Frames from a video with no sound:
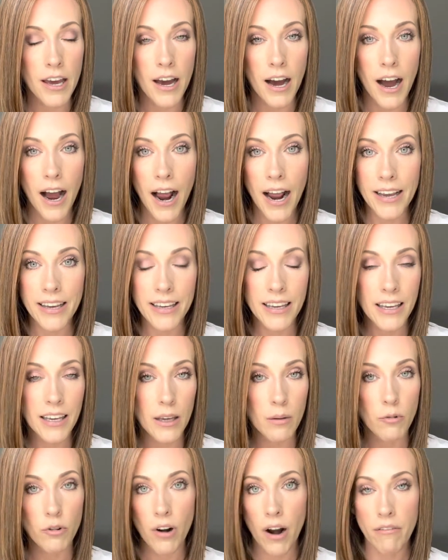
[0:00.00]
I
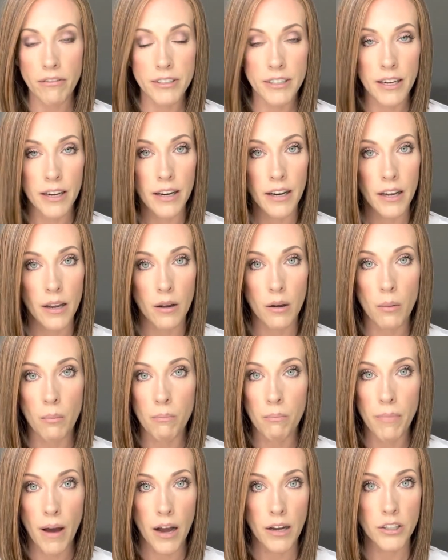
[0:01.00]
keep gravitating
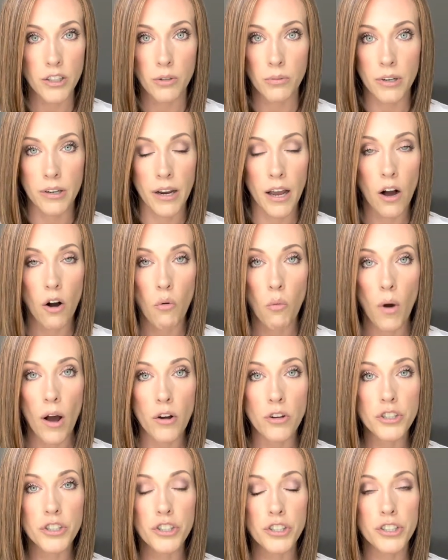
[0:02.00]
back to Raquel
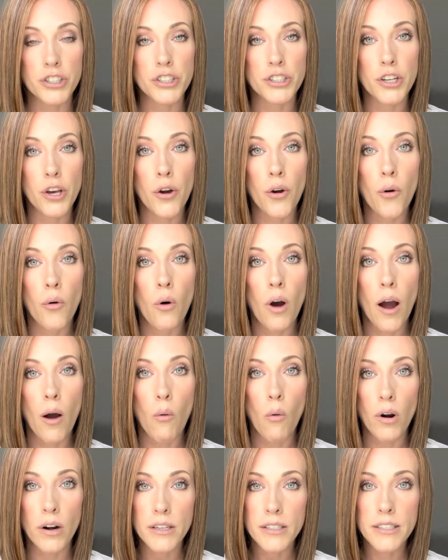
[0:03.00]
Welch. So I
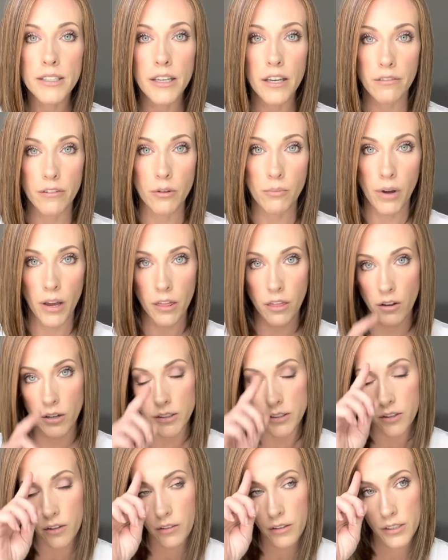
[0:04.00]
wanted to give you my
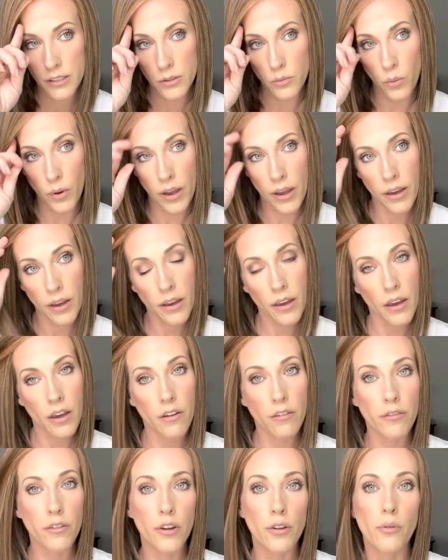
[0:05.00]
thoughts on this wig if
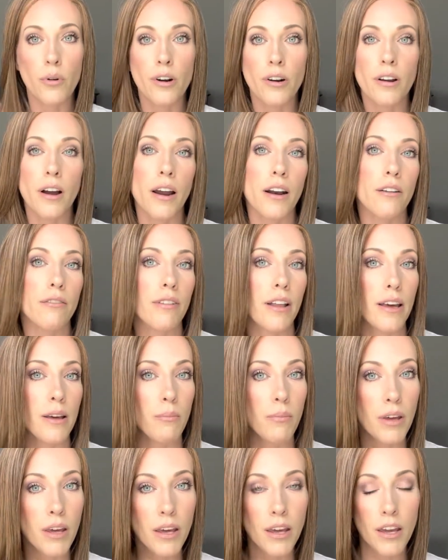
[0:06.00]
you are kind of like
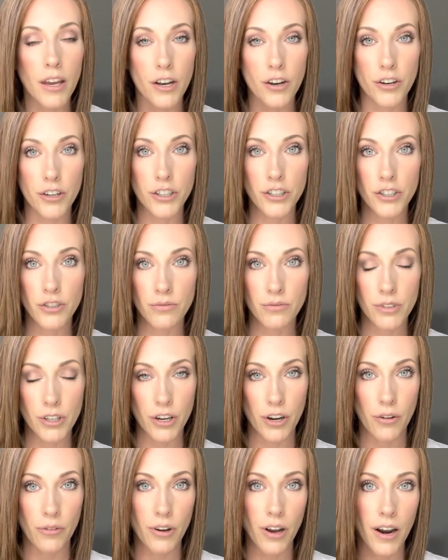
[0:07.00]
me and you're,
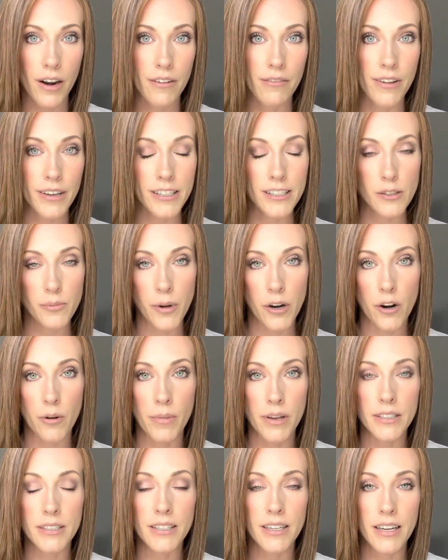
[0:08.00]
kind of
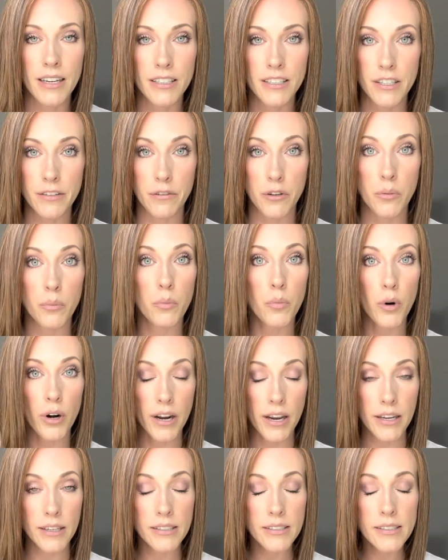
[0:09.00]
experimenting in different
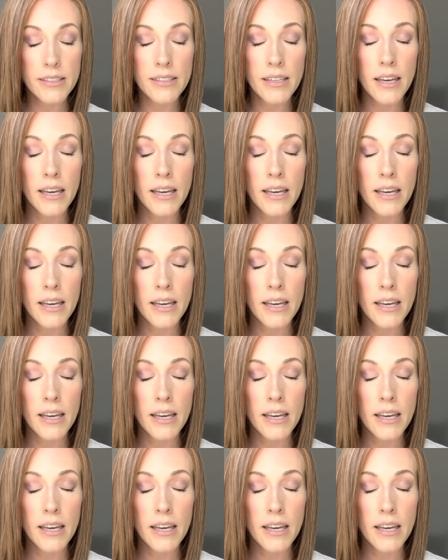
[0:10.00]
brands.